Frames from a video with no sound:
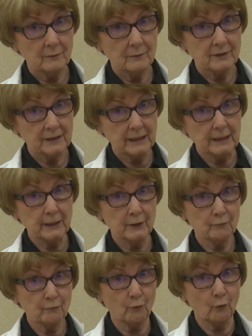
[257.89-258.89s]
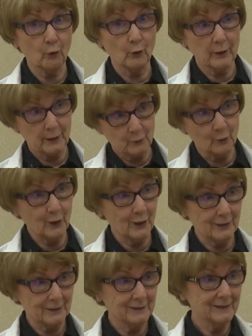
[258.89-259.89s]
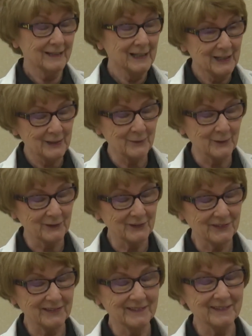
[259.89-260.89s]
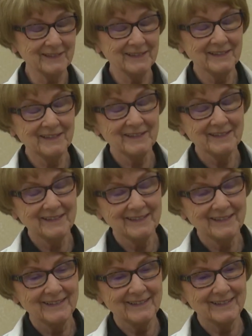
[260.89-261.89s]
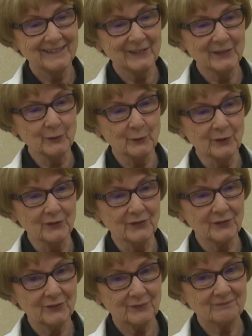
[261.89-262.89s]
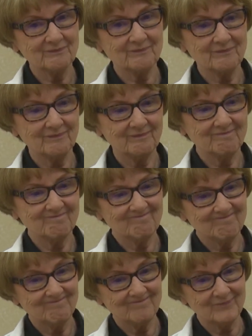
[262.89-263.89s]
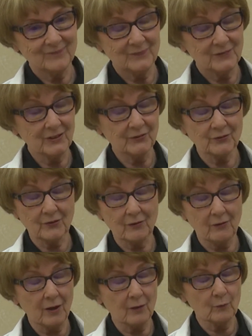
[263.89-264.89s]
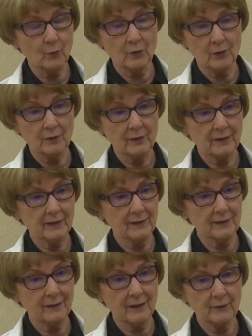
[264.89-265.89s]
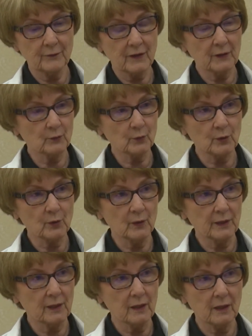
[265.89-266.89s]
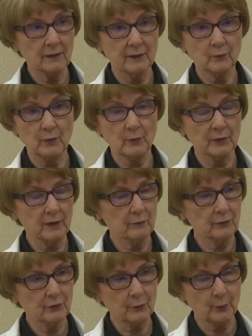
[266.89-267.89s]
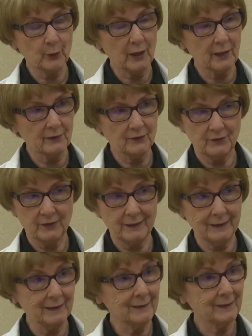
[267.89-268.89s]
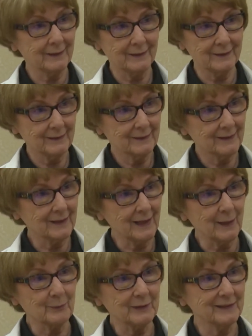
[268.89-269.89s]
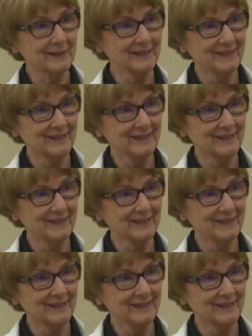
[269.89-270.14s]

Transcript: 10, 4, and 1. It was, it was just a lot of work, and a lot of things were going on, and we were never surprised at anything that happened.